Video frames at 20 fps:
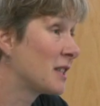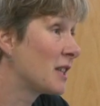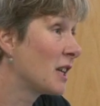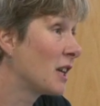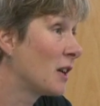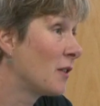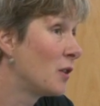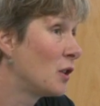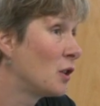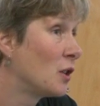
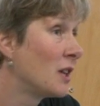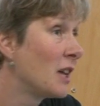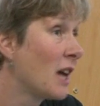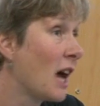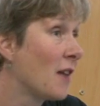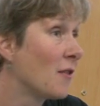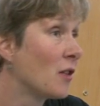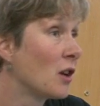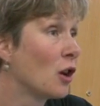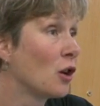if you
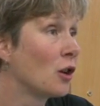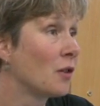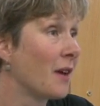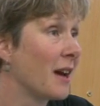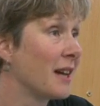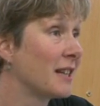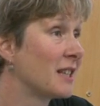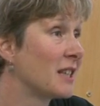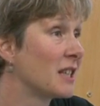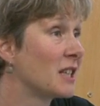have a lot of
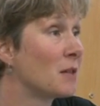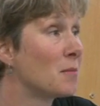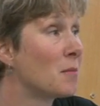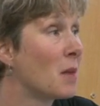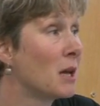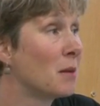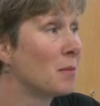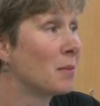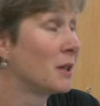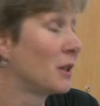assets, it
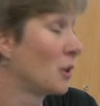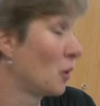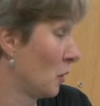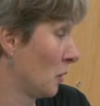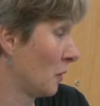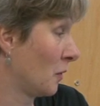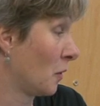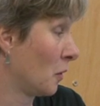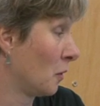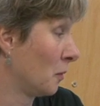may be
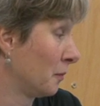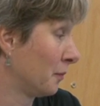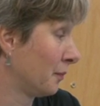useful.